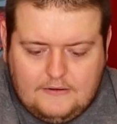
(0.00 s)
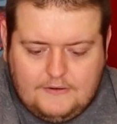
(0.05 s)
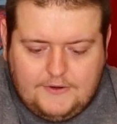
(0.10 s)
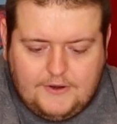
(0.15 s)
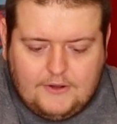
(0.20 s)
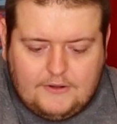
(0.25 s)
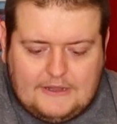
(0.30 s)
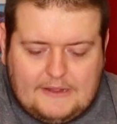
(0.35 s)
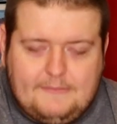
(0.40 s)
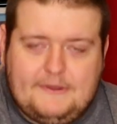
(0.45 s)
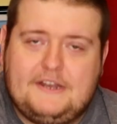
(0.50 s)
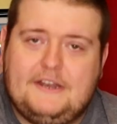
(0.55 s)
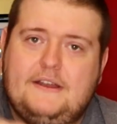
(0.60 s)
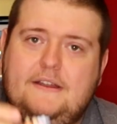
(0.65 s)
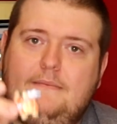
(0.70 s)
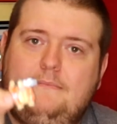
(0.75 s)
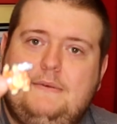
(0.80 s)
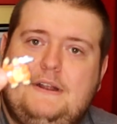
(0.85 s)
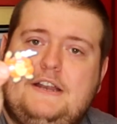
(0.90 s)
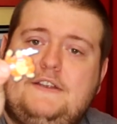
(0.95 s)
No limited.
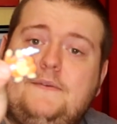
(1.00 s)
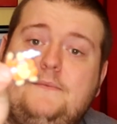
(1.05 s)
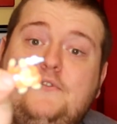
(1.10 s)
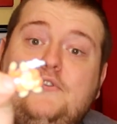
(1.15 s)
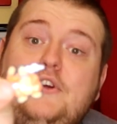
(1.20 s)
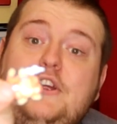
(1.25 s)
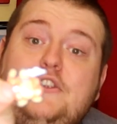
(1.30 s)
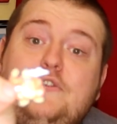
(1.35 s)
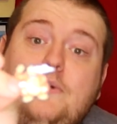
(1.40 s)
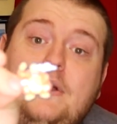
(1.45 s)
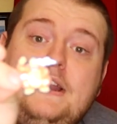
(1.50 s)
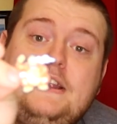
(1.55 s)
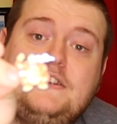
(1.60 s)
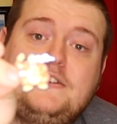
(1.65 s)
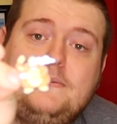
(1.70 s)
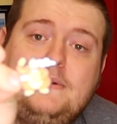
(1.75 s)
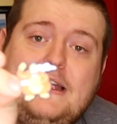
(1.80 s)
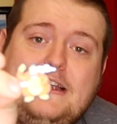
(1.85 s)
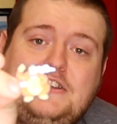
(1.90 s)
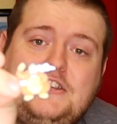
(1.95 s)
But it's from 2020,
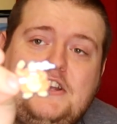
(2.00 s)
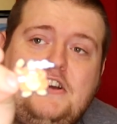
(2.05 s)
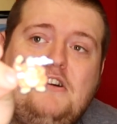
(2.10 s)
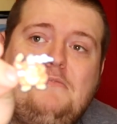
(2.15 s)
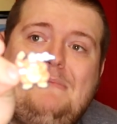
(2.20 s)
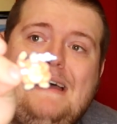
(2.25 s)
so we're actually going